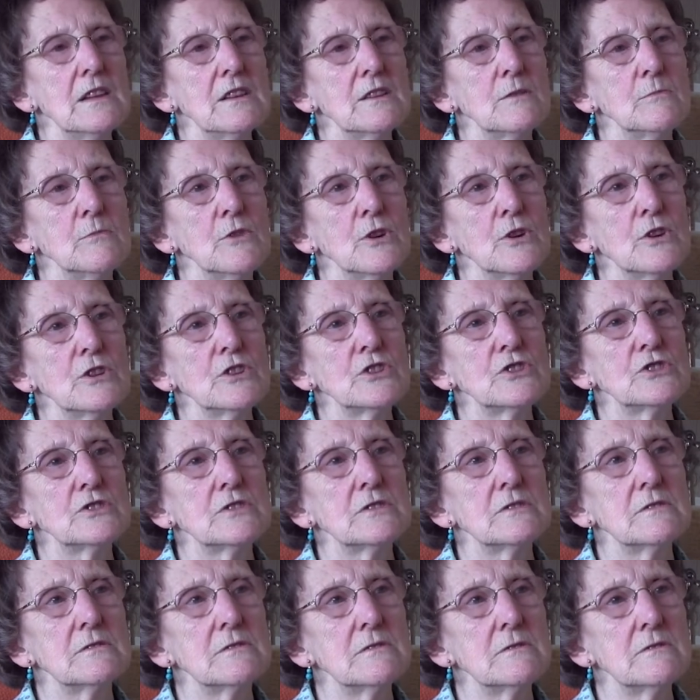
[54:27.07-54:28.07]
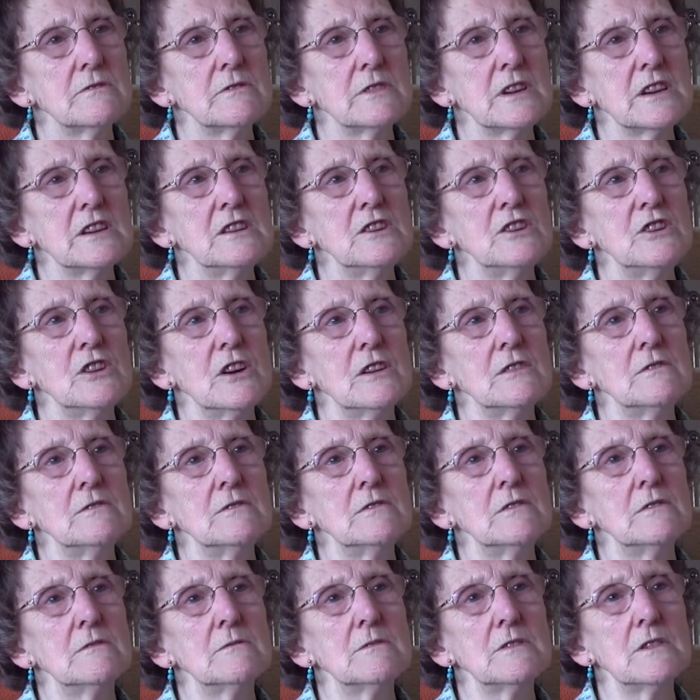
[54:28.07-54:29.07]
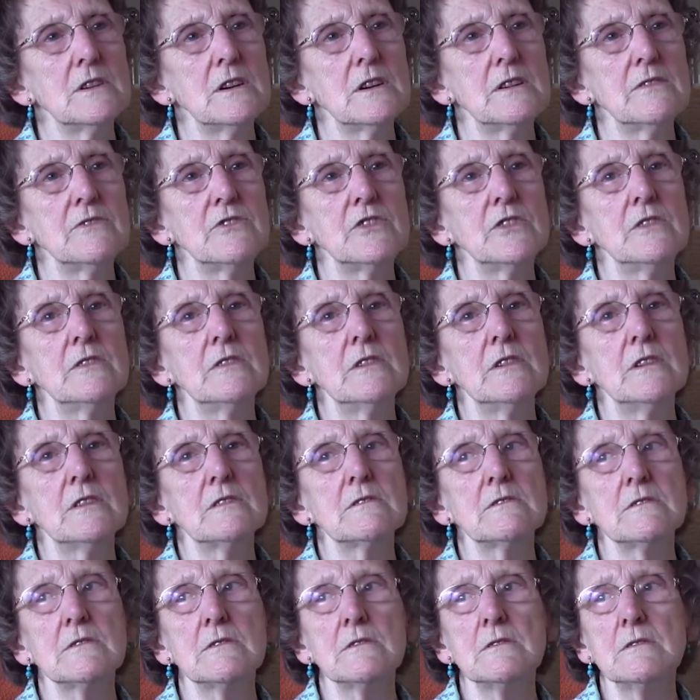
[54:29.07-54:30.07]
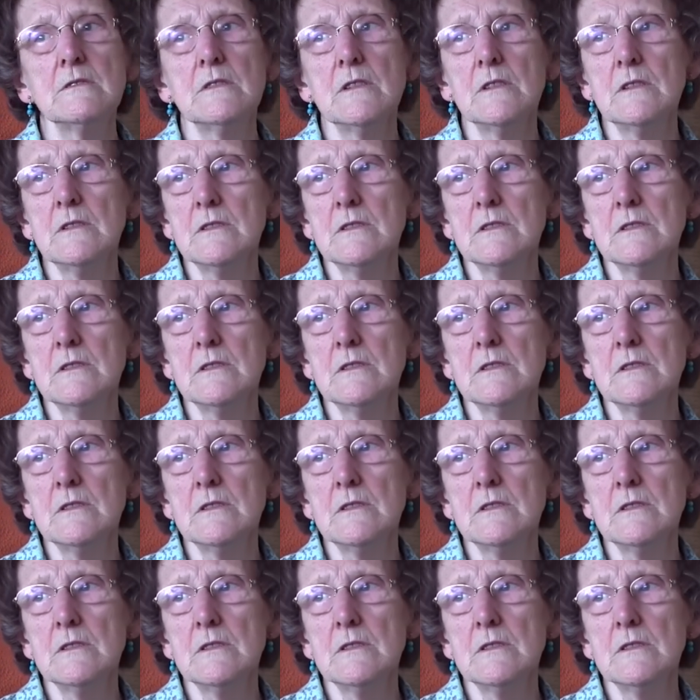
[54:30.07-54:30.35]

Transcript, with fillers: demolished and run down and what have you. And I thought,